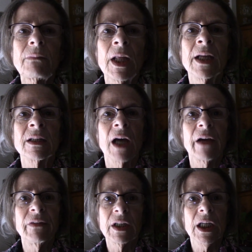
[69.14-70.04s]
and
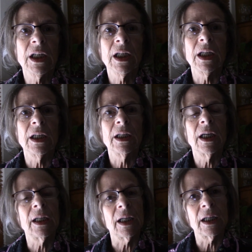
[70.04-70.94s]
diving in
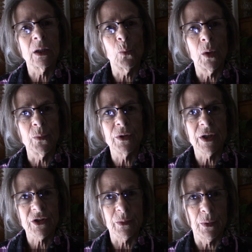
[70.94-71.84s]
and eating what we're
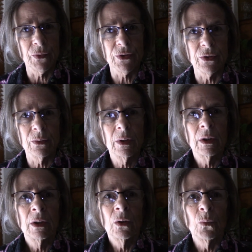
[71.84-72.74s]
not supposed to,
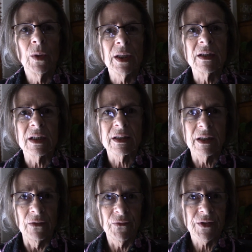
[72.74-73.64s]
what is a
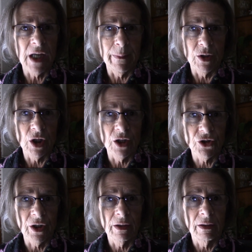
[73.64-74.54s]

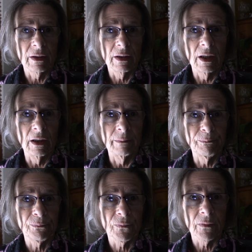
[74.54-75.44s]
self-sabotaging
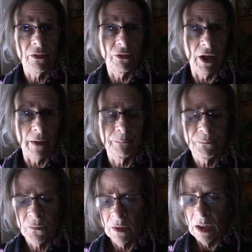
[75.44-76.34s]
thing.
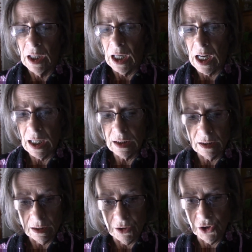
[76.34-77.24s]

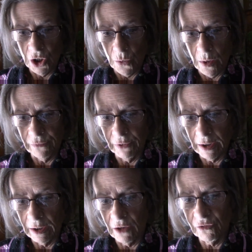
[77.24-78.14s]
And, you know, I've read
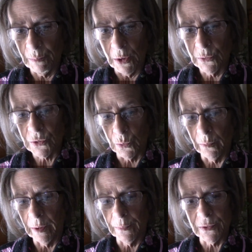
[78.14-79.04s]
enough posts where
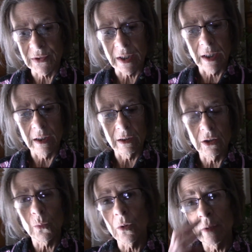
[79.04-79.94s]
people say,
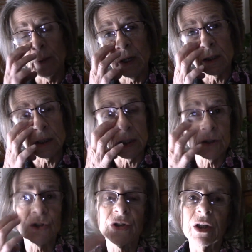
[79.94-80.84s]
don't worry about it,
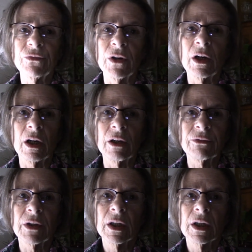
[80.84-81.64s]
dust yourself off,